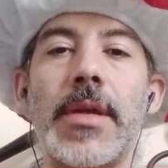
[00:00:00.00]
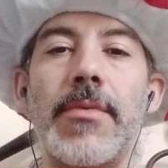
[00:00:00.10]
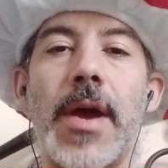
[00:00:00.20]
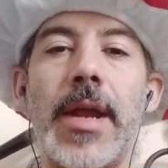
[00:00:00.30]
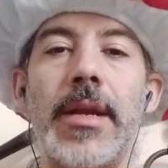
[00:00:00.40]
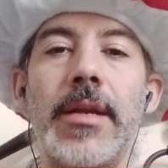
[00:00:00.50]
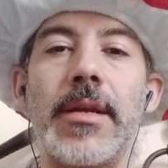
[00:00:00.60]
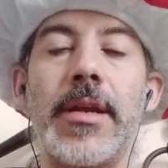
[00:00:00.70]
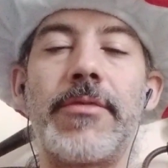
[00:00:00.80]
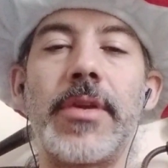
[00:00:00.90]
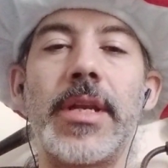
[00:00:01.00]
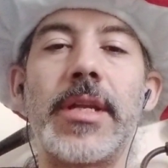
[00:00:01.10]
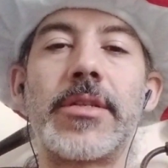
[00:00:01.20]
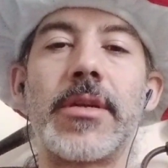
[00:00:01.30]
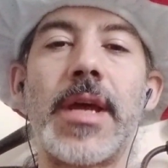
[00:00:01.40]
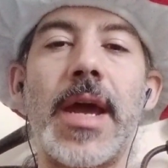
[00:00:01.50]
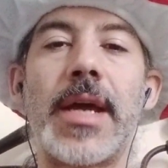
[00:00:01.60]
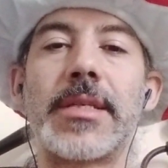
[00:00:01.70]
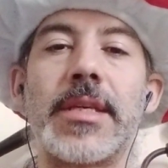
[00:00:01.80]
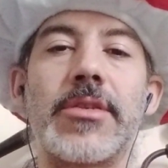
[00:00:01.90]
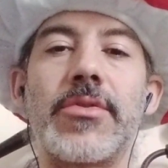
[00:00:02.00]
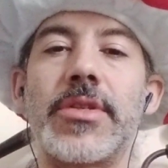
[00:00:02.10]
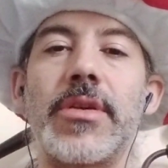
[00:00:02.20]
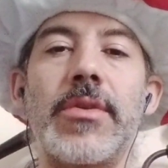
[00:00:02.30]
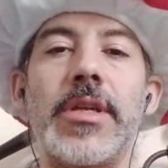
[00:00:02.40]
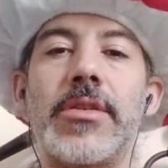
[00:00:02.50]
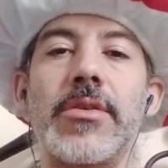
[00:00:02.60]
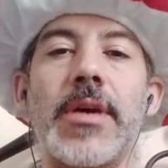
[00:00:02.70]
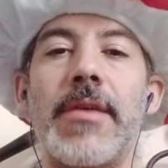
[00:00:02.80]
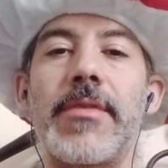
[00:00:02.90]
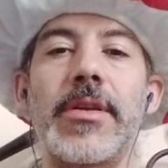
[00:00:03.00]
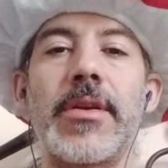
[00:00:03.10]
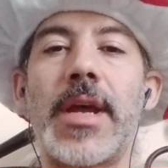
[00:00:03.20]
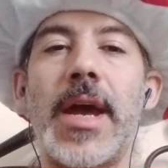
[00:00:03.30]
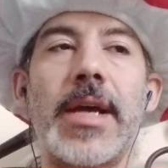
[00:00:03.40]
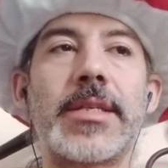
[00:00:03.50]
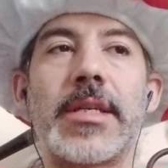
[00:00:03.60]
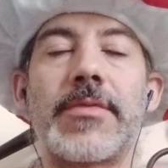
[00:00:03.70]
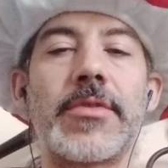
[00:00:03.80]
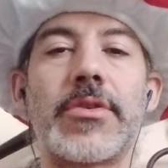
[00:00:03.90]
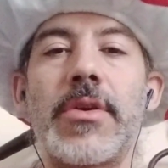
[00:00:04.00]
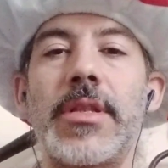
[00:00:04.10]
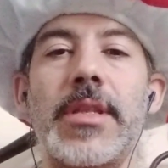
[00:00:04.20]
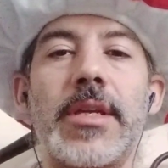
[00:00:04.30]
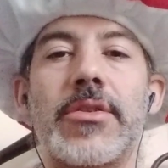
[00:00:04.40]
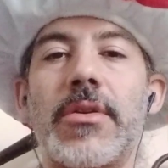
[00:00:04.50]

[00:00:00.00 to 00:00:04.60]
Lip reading: right? If you need internet access, you still need to have internet access for certain things,